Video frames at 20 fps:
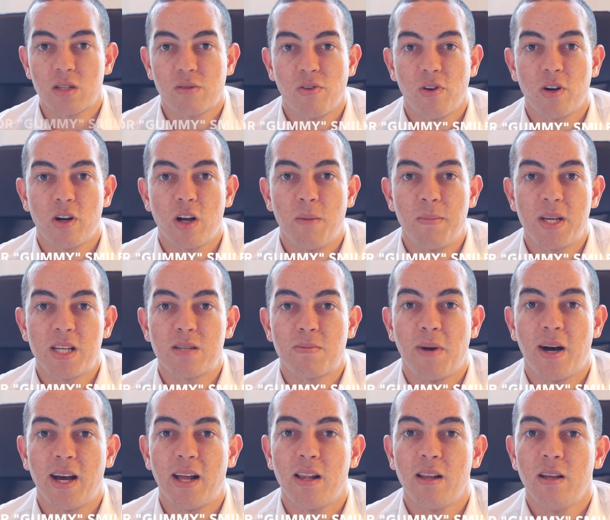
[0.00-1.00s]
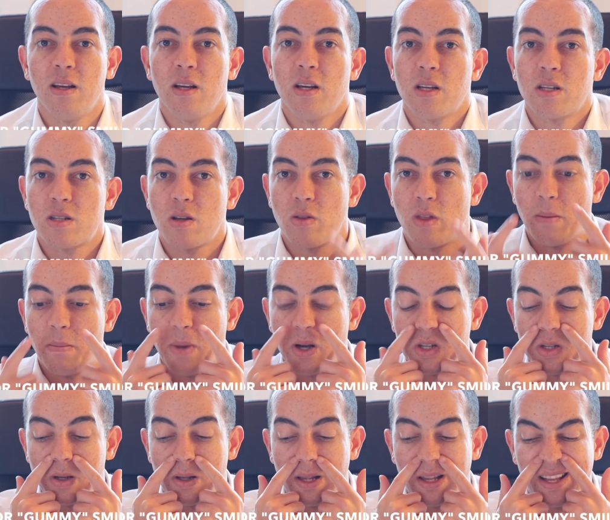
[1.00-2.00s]
for a gummy smile. So the
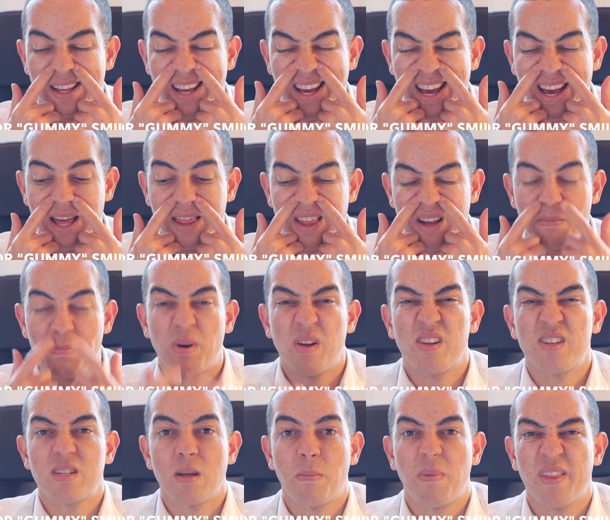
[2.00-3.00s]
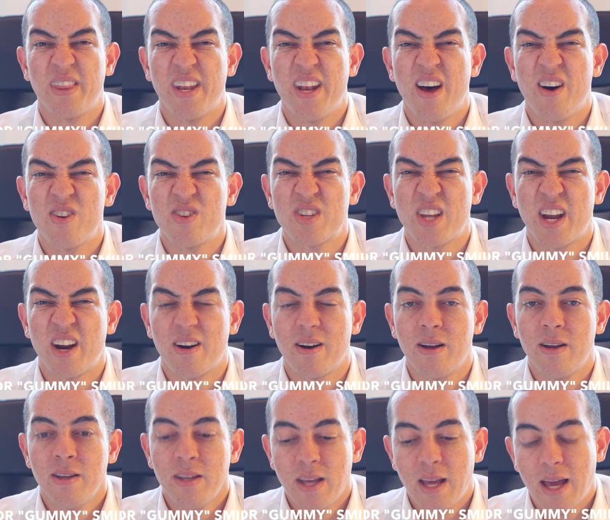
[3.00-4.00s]
muscle that pulls up on the nose here,
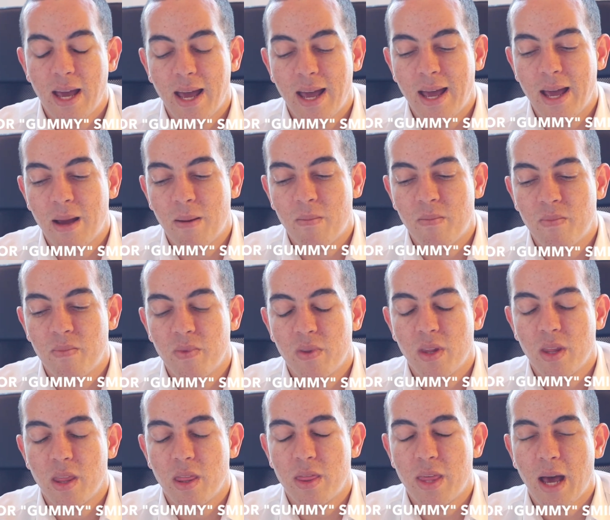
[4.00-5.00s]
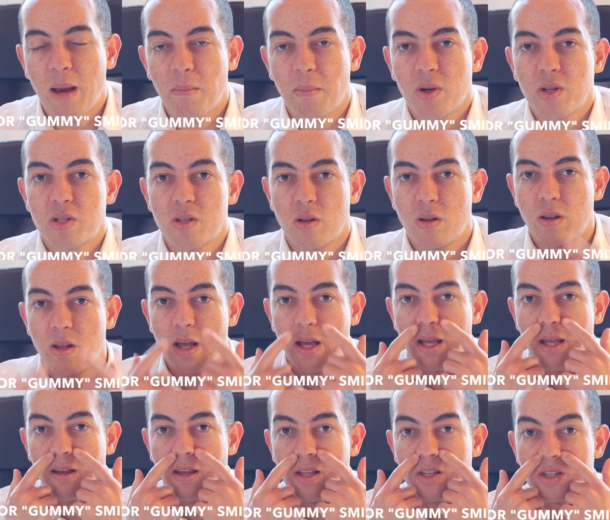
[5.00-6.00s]
that muscle,
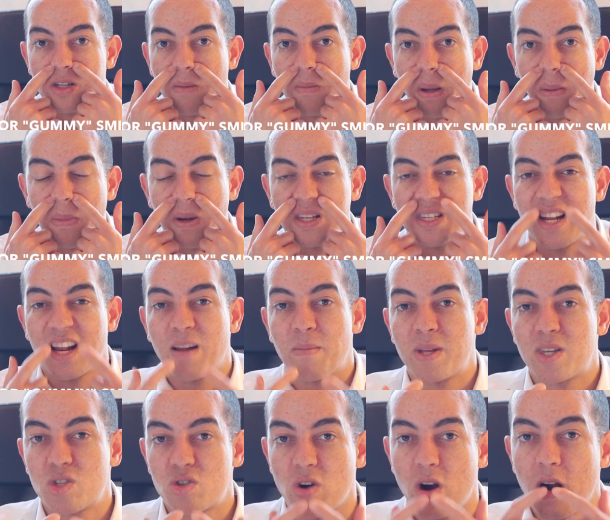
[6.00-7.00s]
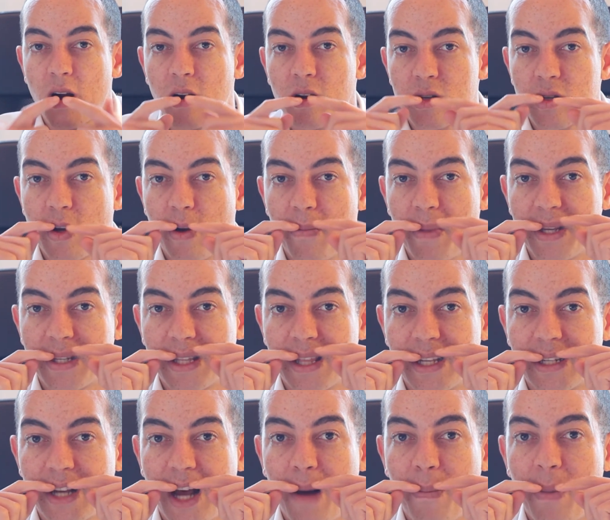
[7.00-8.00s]
in some people it's a little bit stronger, so it means the
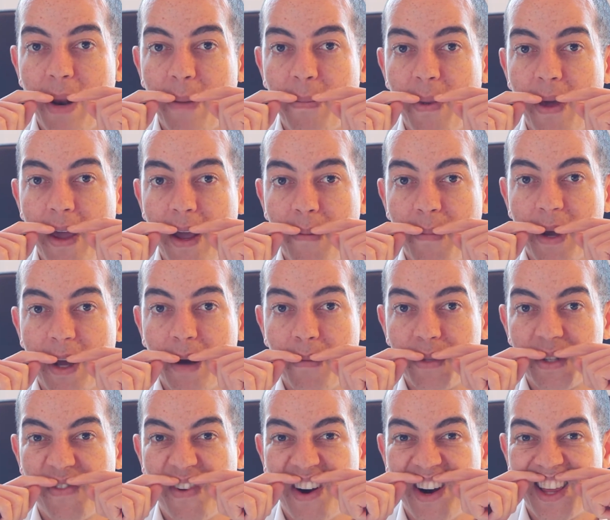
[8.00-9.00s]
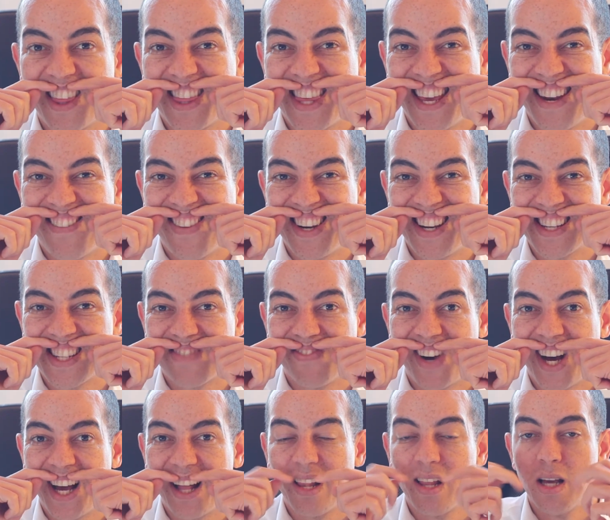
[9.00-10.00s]
top lip becomes very thin when you
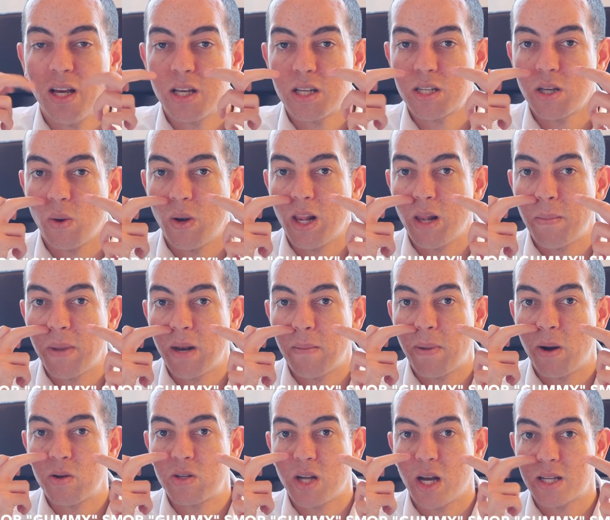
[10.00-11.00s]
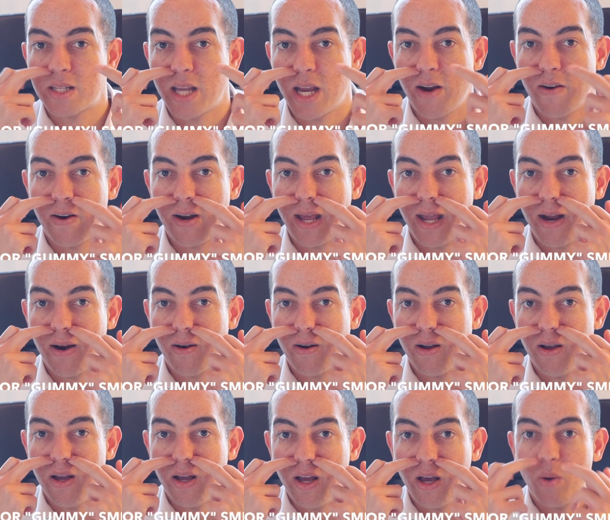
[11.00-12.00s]
smile. So a little bit of Botox here and
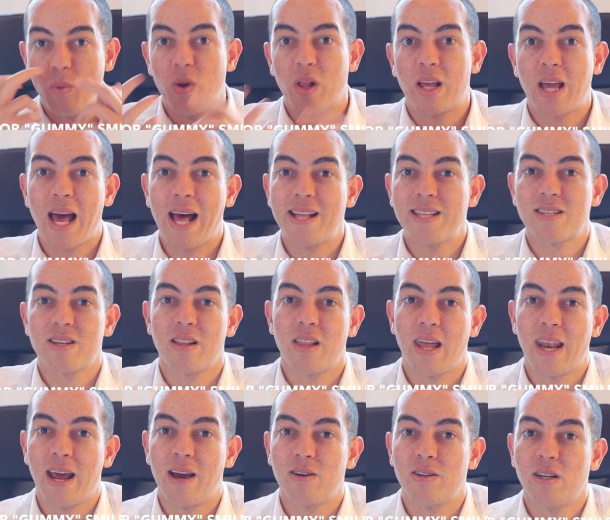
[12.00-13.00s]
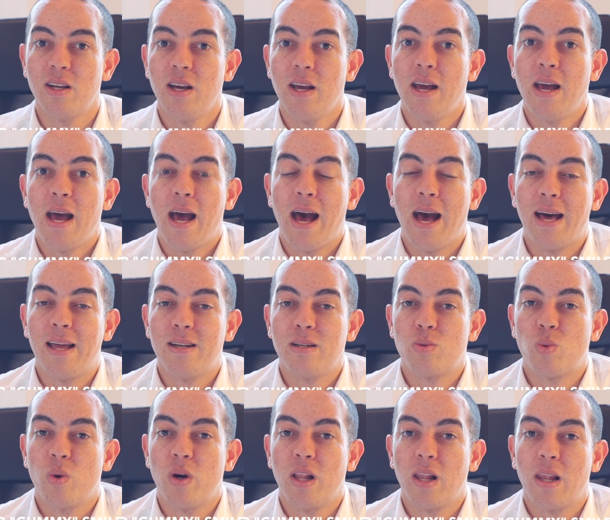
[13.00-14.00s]
here will cancel that out and
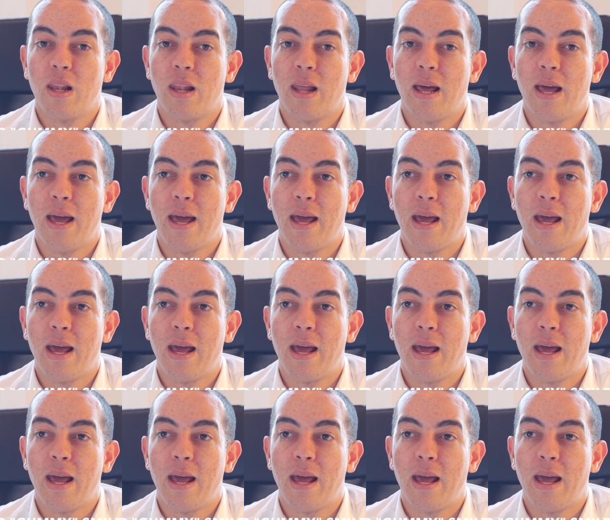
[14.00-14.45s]
will